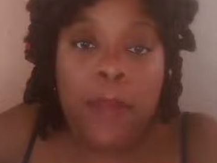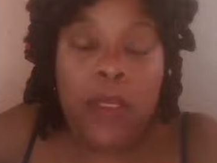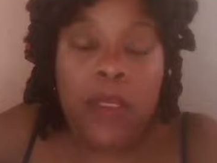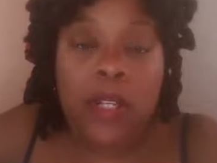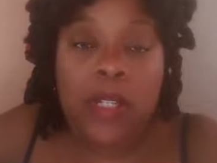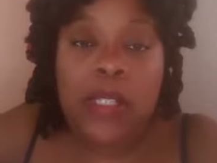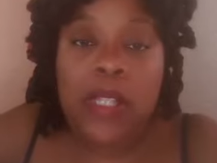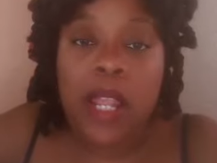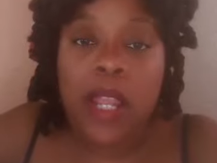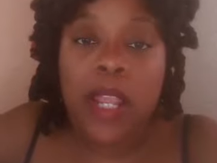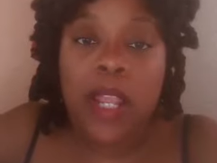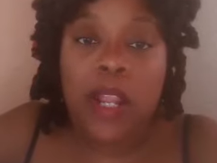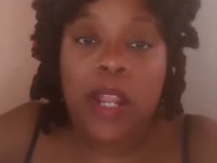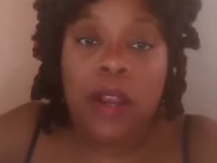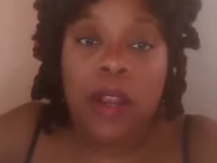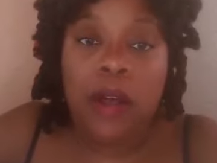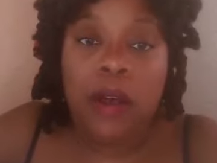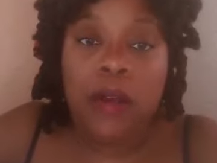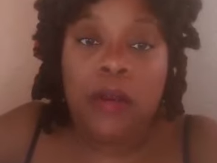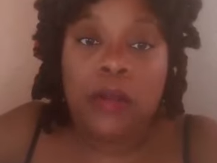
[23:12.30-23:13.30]
They're selling
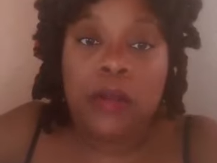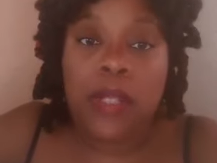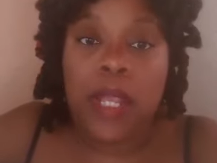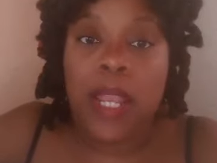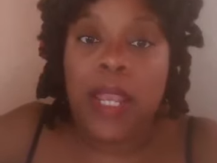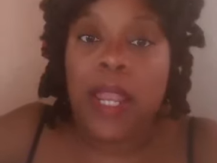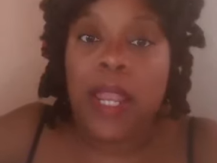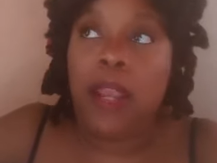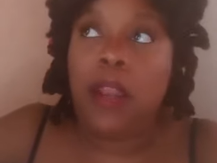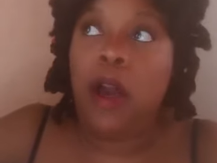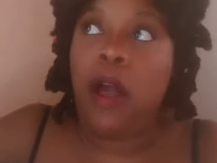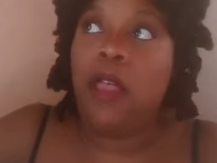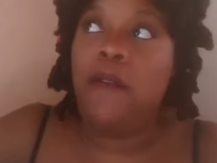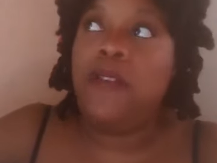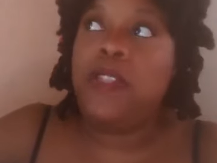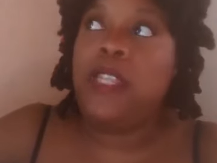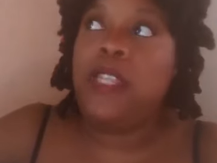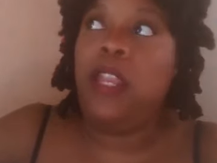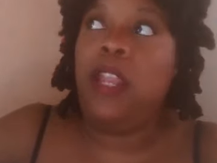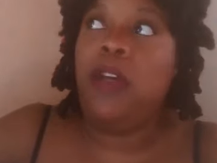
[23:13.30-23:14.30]
clothes, and then all
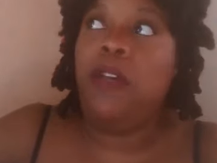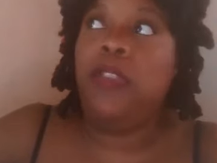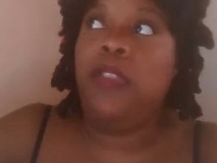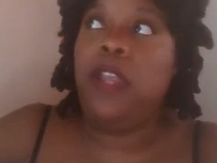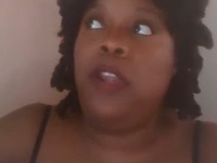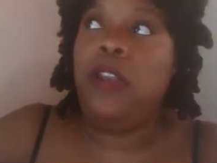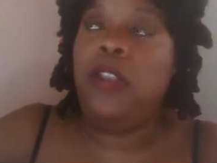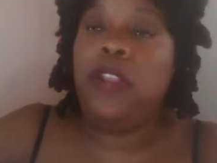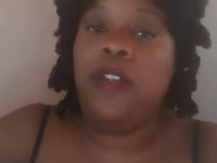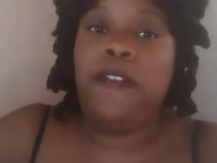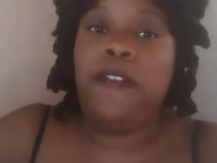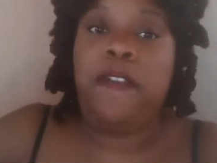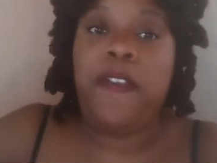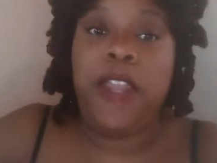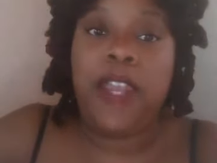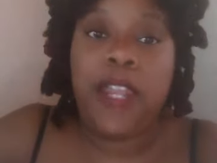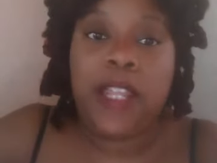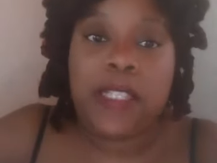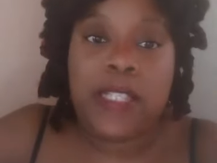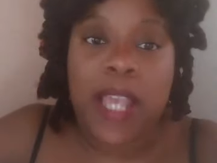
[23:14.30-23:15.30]
of a sudden now they're
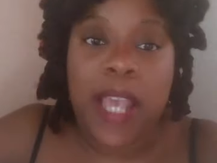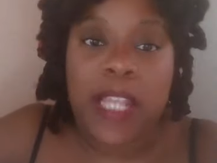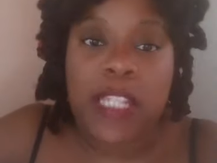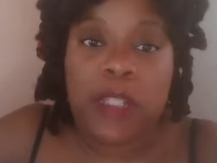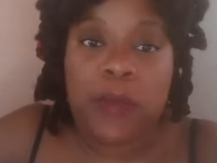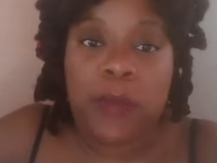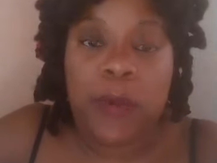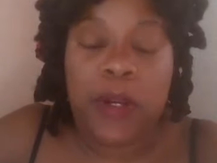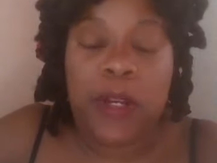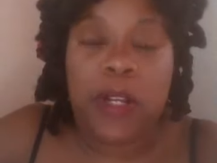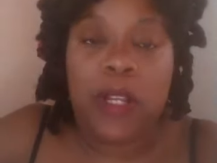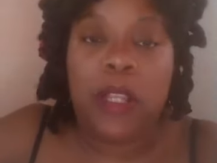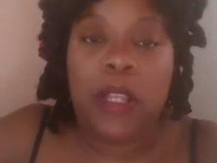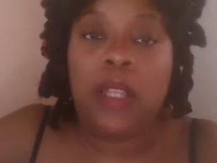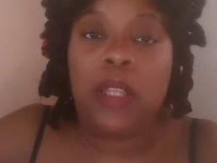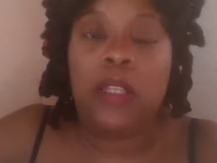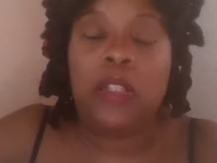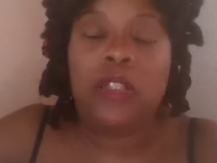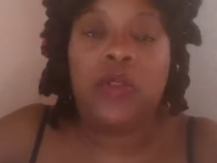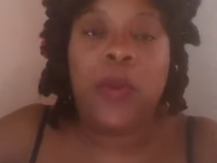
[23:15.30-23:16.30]
fitness expert,
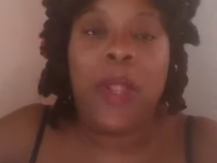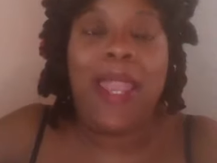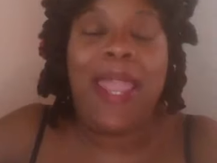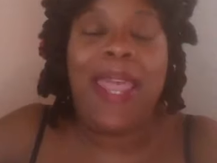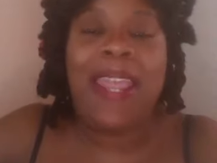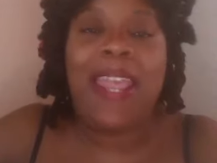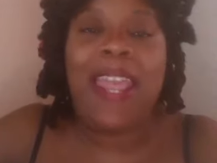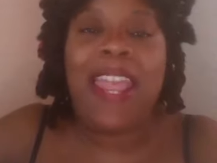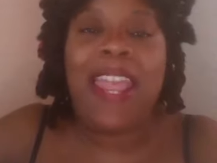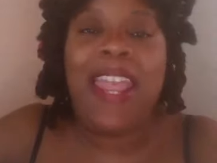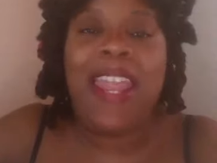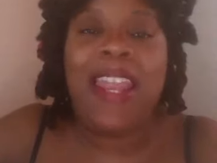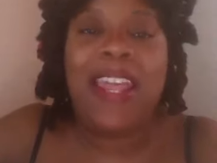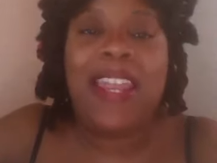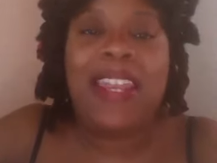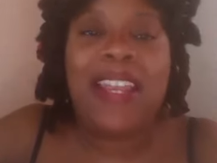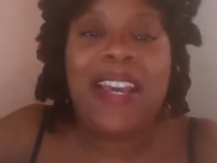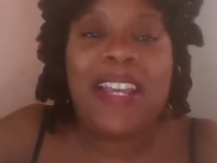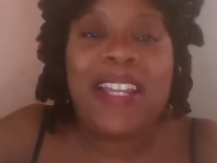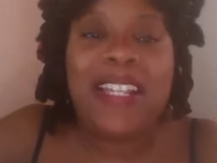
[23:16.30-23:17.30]
doing like 8
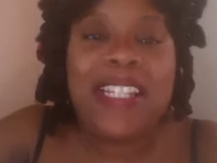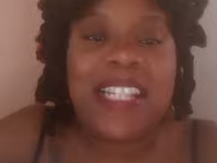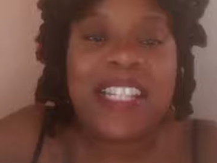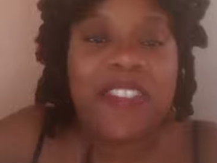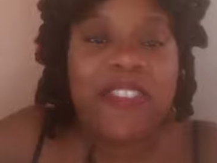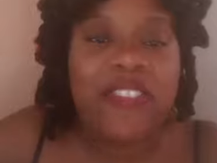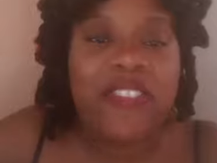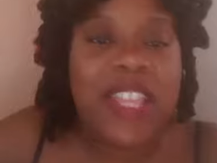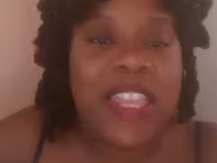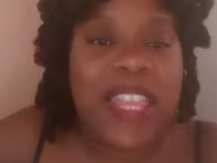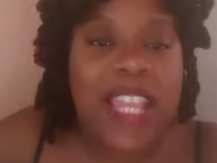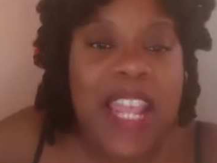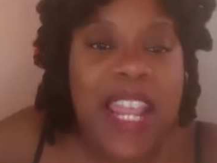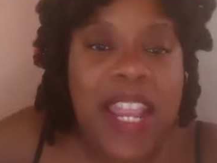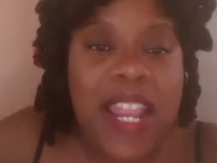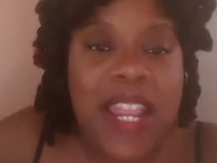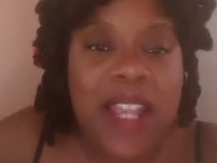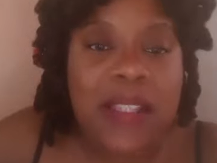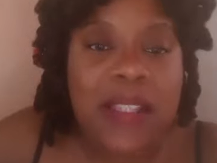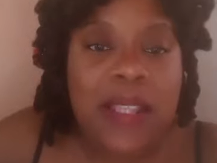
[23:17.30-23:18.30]
and 9 different
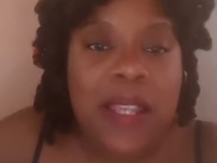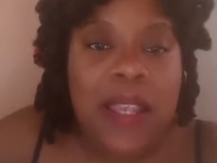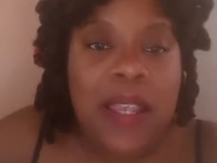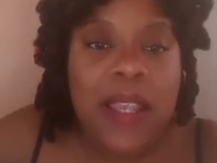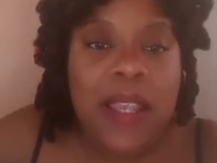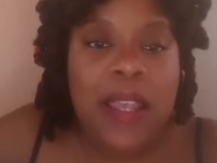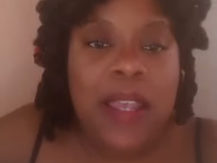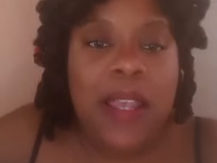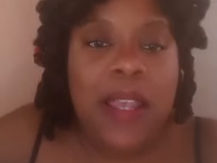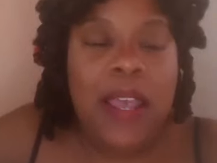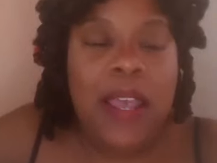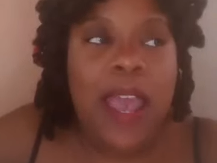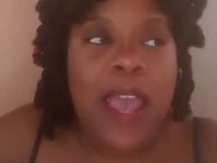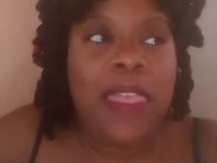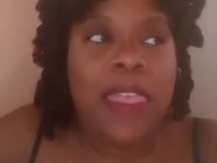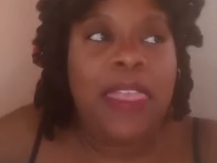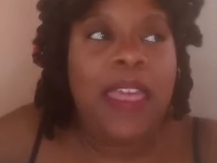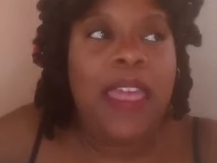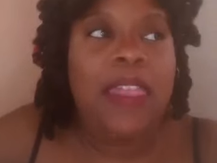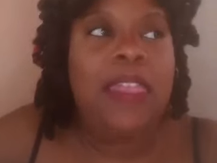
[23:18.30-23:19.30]
things.
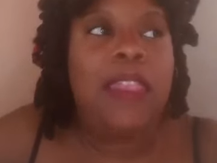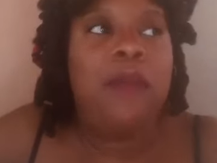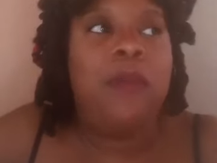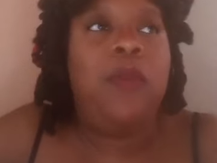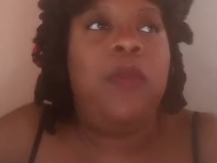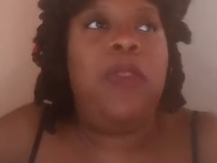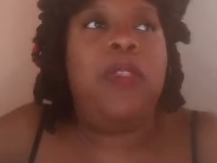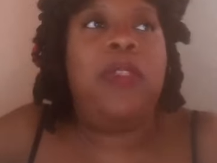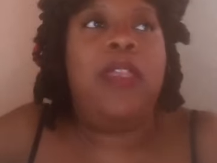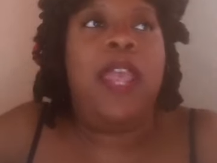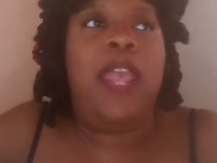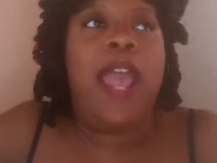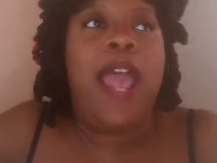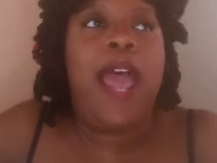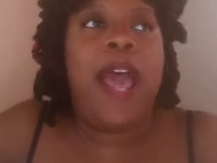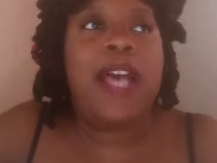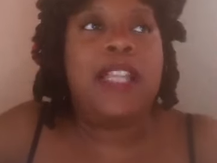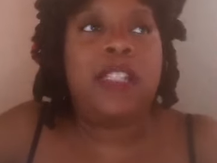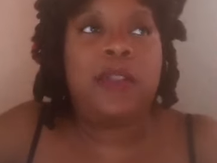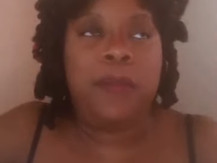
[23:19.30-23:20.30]
And then they
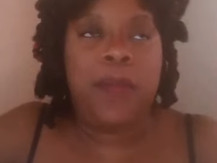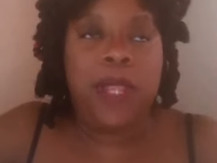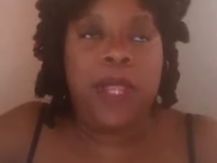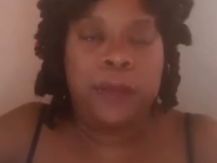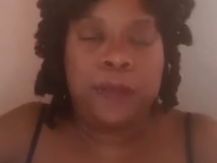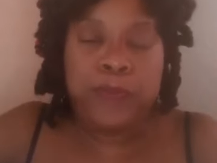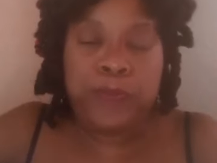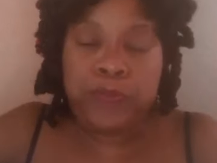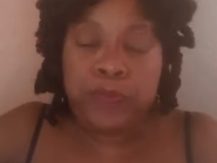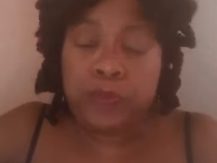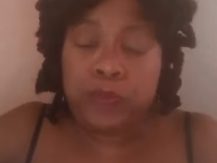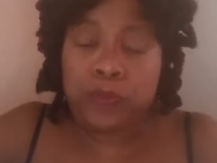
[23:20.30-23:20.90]
ask me,